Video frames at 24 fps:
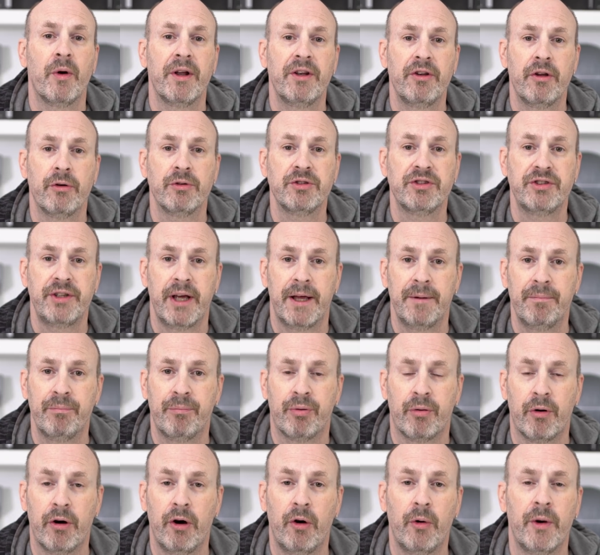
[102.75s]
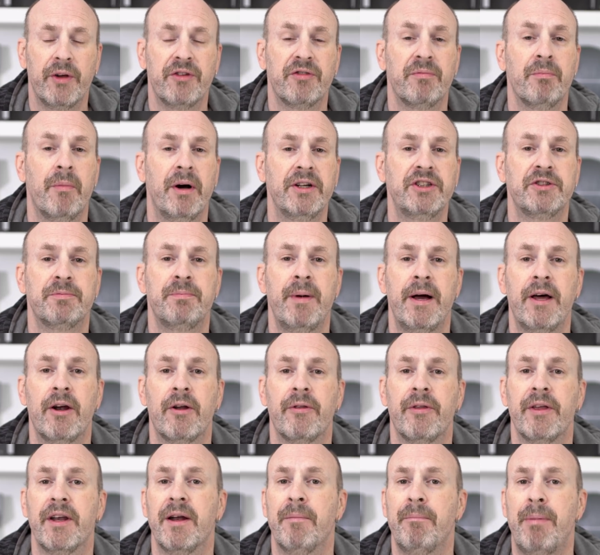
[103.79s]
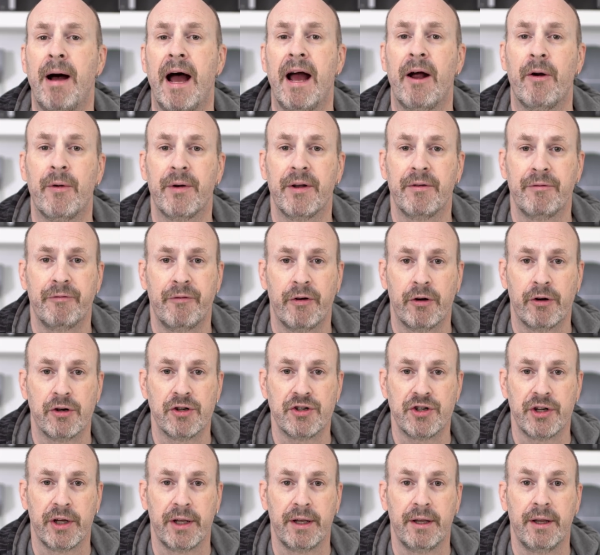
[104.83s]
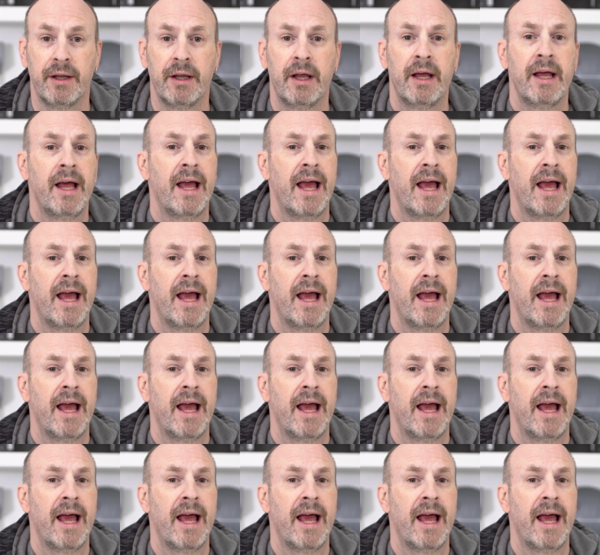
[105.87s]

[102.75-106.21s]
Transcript: Windows 10 Pro is much better than a pirated version.